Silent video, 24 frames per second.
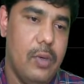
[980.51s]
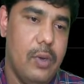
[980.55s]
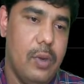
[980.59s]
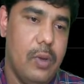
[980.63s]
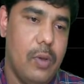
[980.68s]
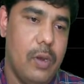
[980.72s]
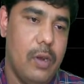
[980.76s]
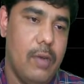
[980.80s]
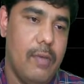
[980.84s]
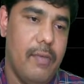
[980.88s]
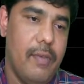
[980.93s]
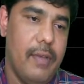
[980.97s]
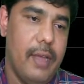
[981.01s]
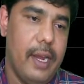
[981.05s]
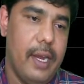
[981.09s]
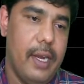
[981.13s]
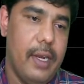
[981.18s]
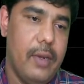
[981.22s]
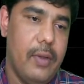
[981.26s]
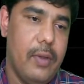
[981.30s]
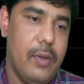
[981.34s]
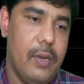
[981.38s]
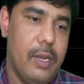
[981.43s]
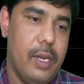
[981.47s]
12
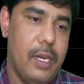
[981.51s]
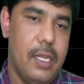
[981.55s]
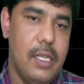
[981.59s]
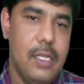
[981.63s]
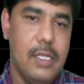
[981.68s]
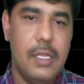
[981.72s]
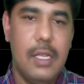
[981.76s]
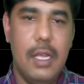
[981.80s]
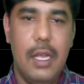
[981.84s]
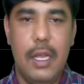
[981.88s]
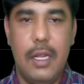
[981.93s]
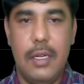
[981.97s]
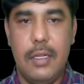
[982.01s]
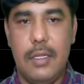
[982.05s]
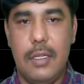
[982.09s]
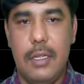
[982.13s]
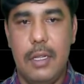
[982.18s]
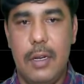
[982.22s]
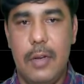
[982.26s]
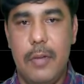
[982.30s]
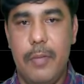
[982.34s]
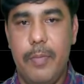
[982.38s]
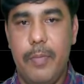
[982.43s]
factorial is the answer.